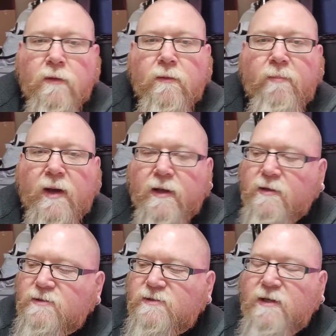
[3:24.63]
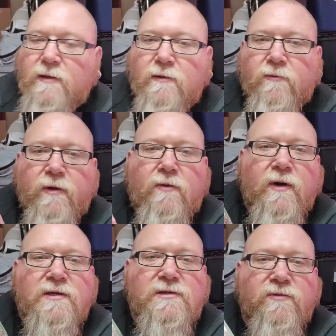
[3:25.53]
The buyer sent the
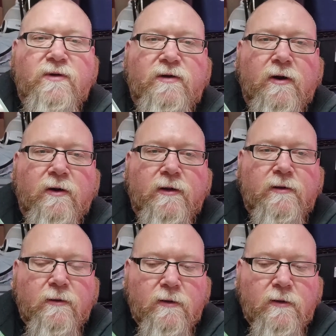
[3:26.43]
request to return it.